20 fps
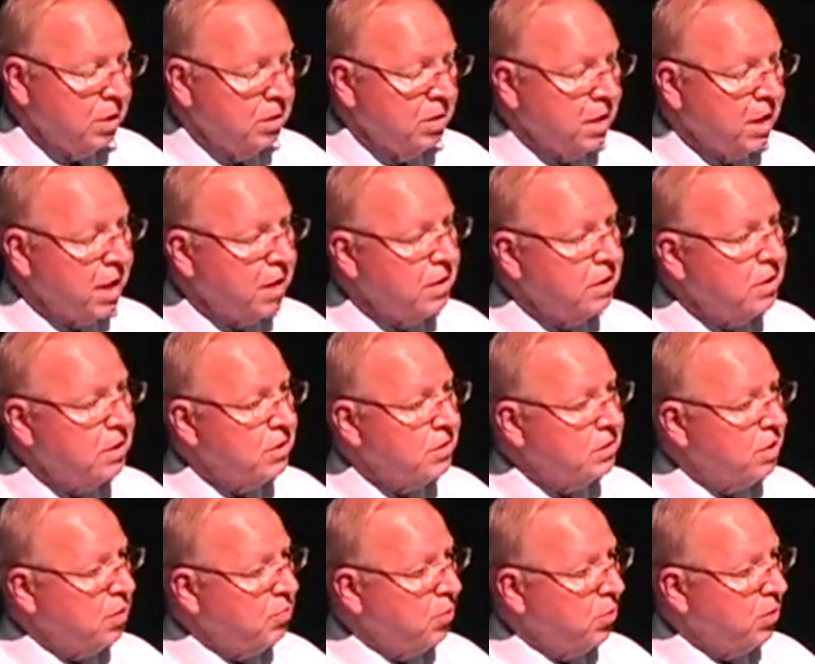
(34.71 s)
That
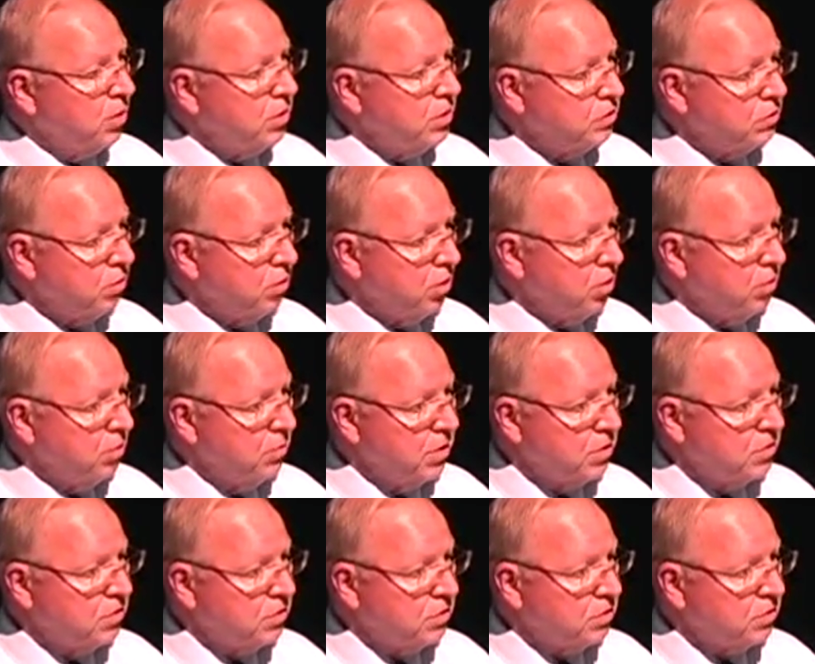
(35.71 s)
is a place where
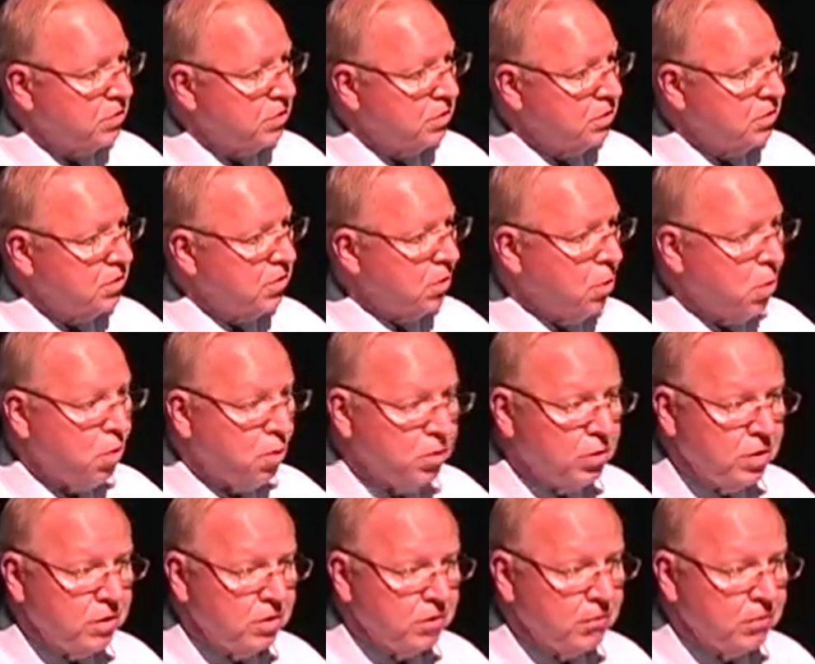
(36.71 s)
businesses or
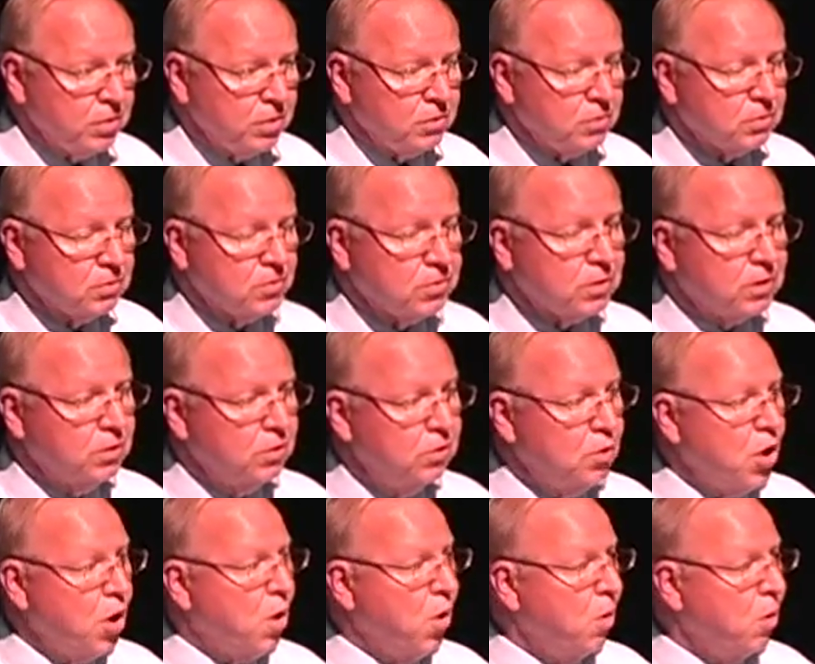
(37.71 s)
individuals can
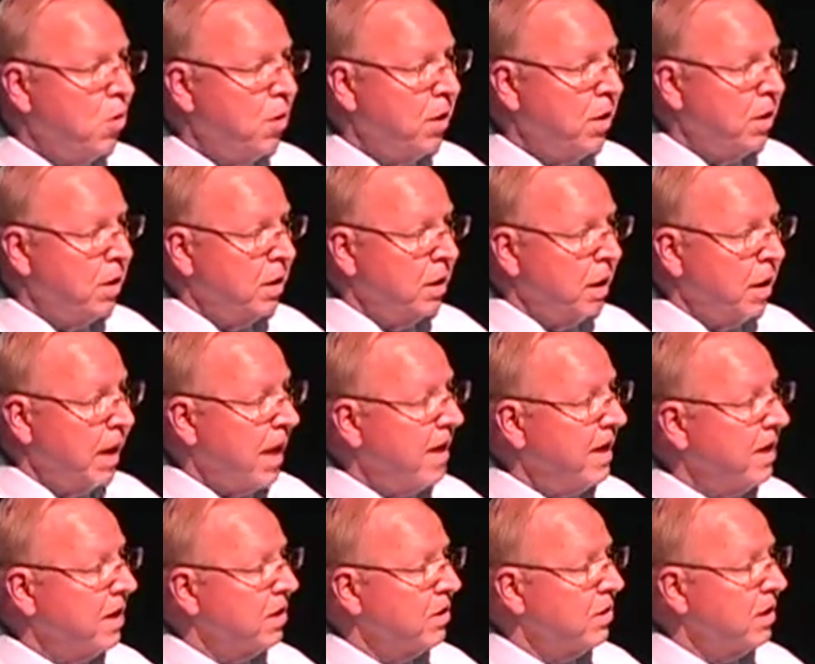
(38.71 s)
go
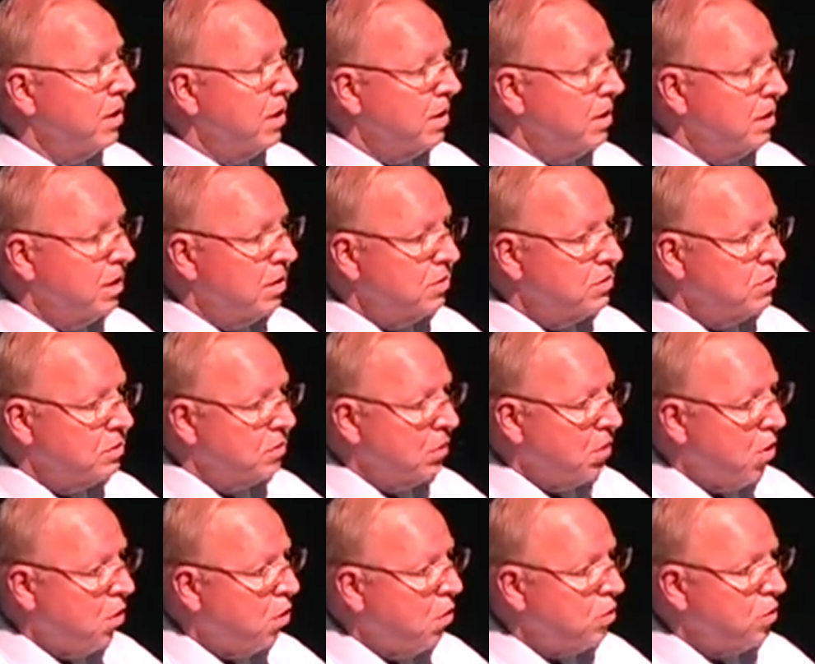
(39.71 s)
and get
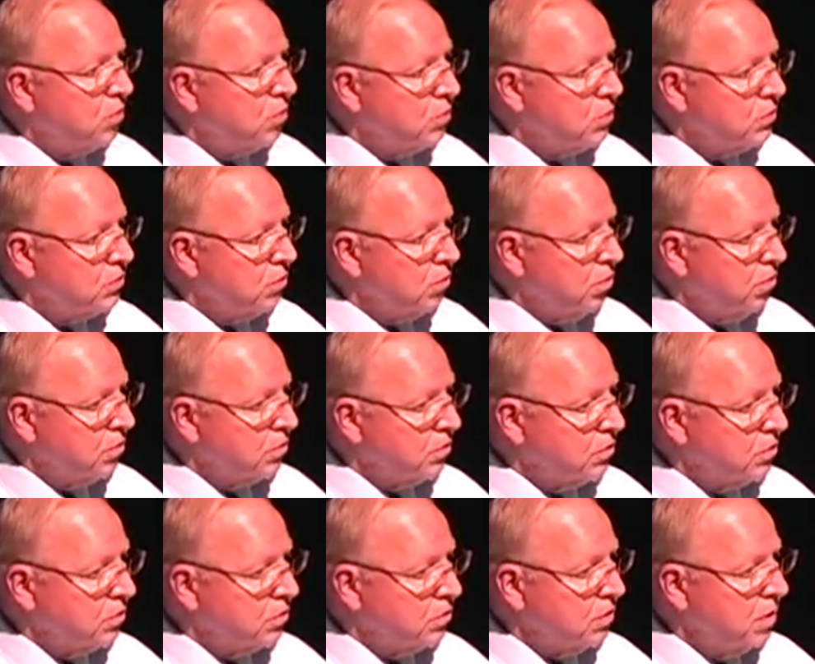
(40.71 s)
all of the
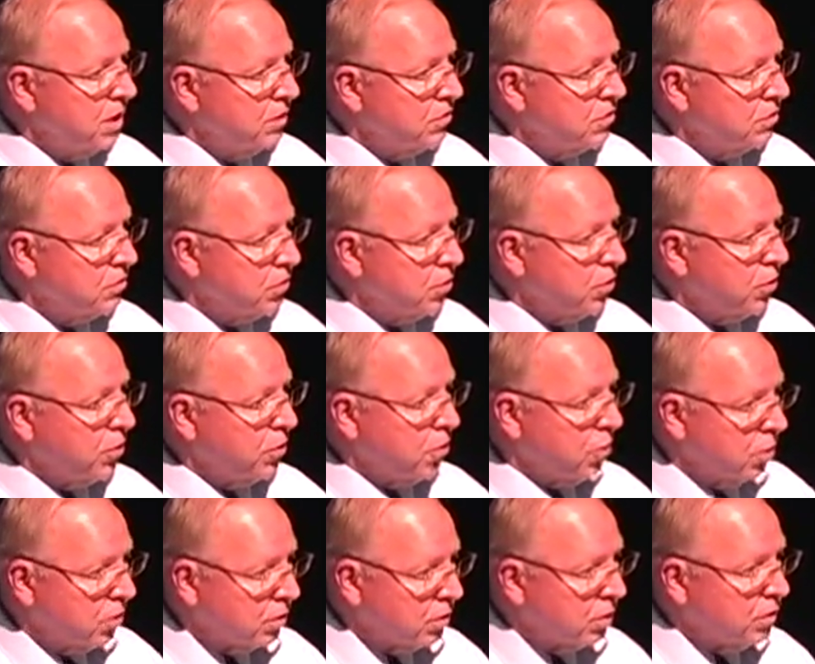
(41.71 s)
services necessary,
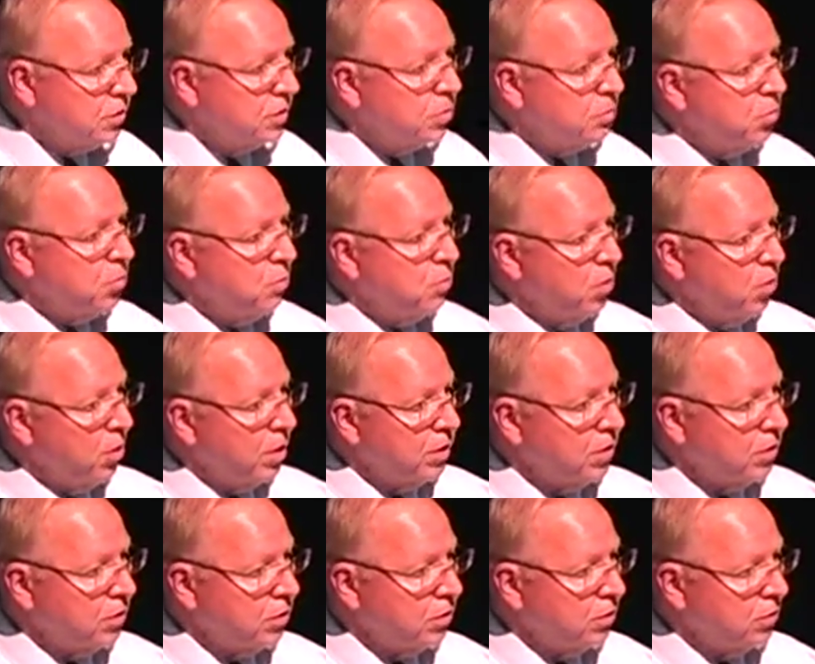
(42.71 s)
or at least be
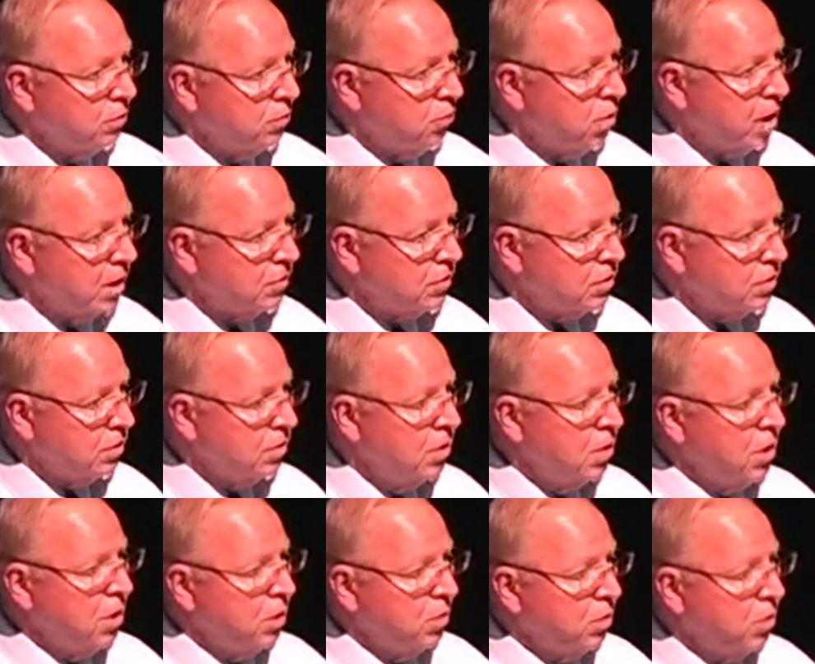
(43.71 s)
pointed in the direction
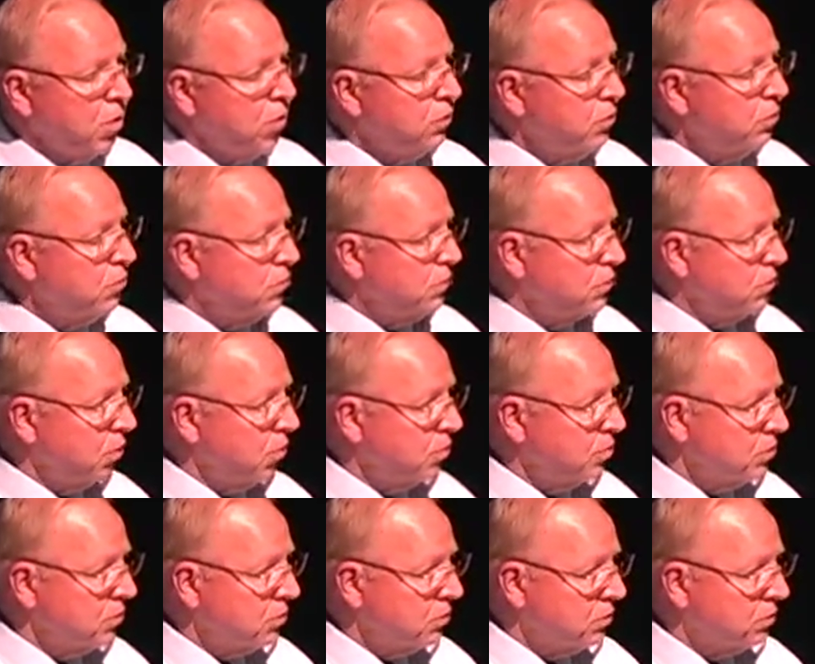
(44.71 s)
where those
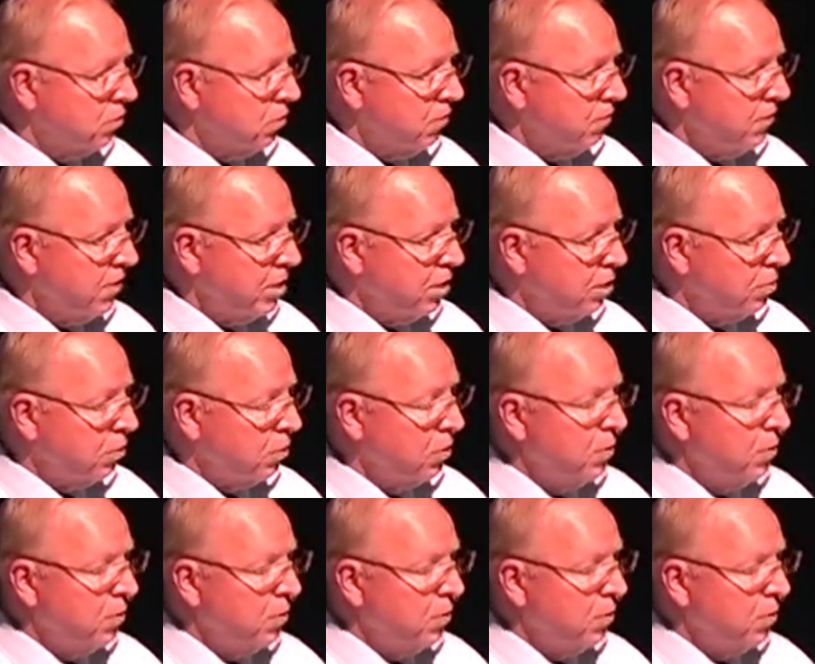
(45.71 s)
services are available.